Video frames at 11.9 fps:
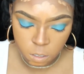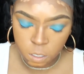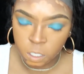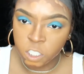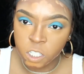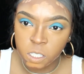
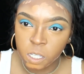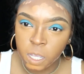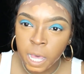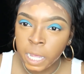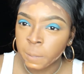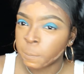Like just to
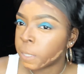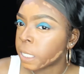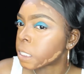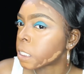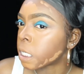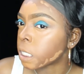kind of
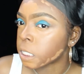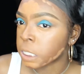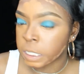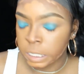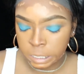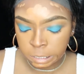mix it
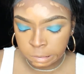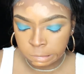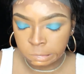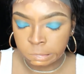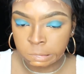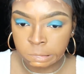because
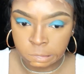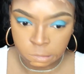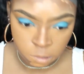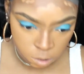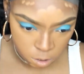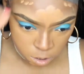
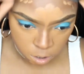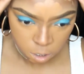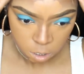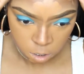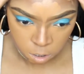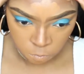
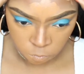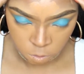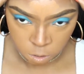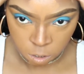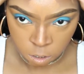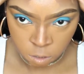this
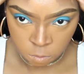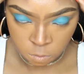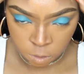feels a little